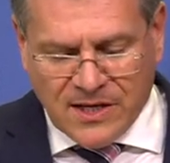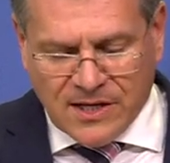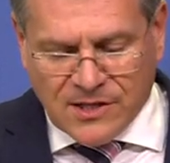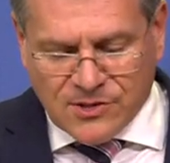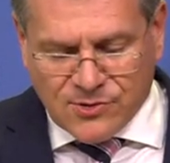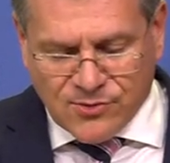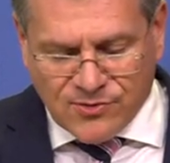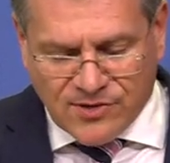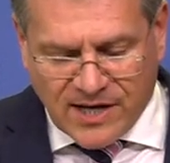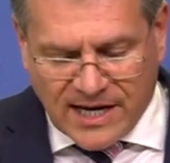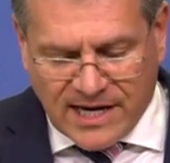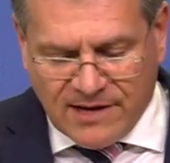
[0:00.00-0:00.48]

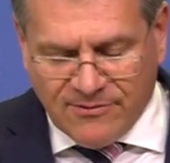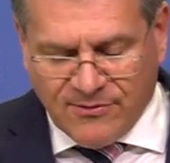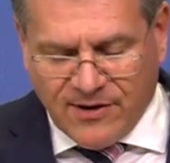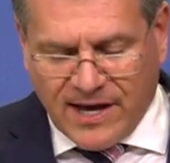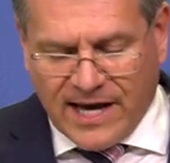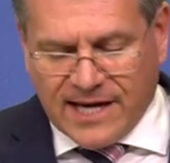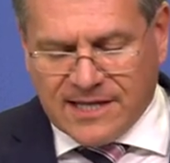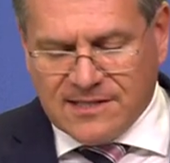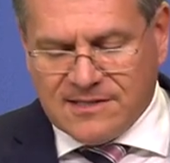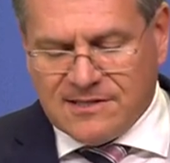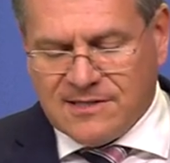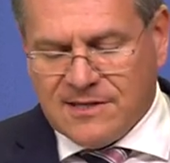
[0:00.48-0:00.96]
To that
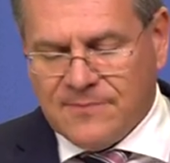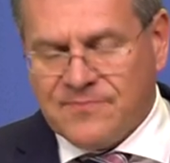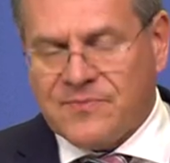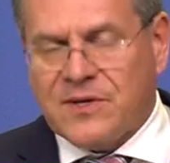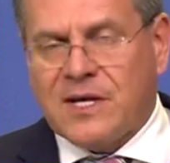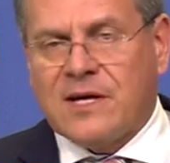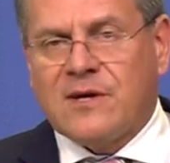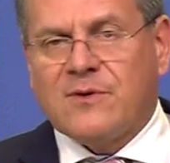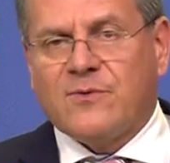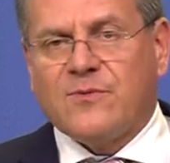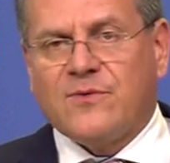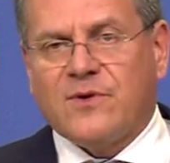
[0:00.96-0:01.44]
effect,
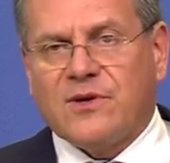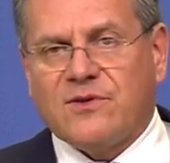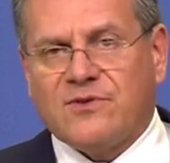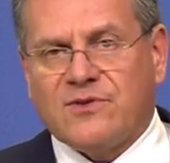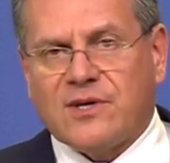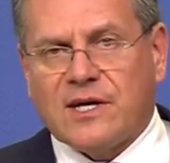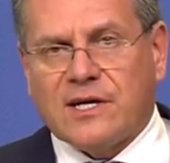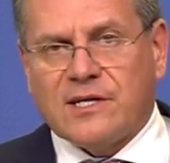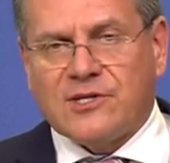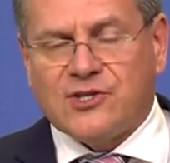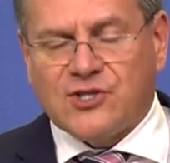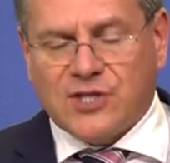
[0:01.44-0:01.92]
with
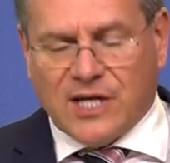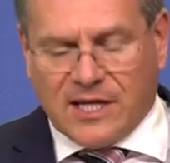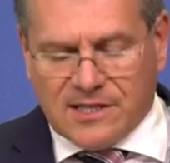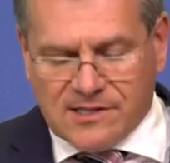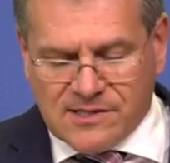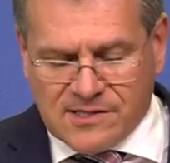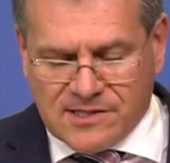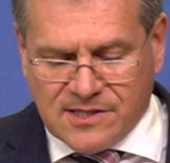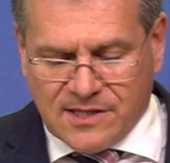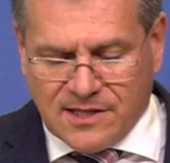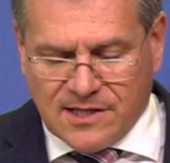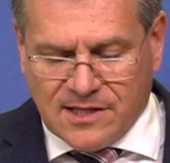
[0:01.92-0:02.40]
uh,
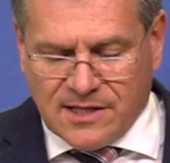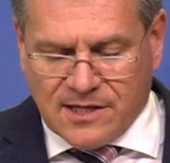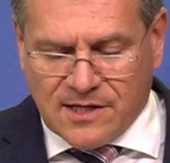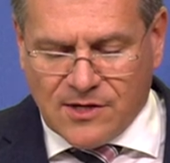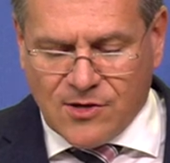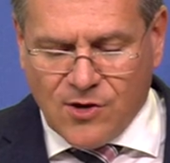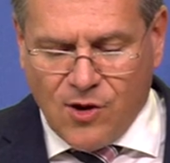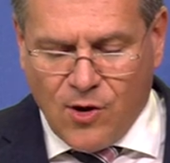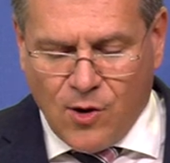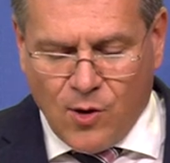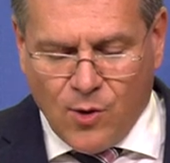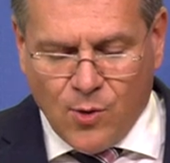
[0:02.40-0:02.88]
Chancellor
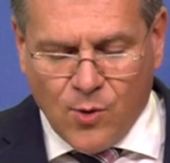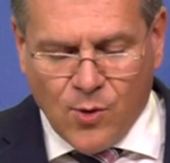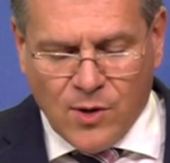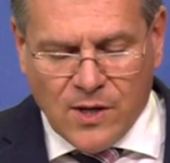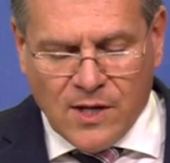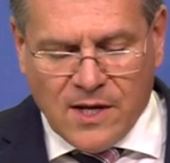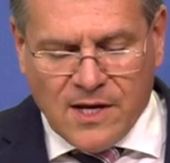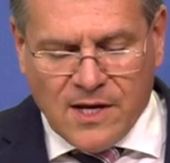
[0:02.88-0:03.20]
Gove,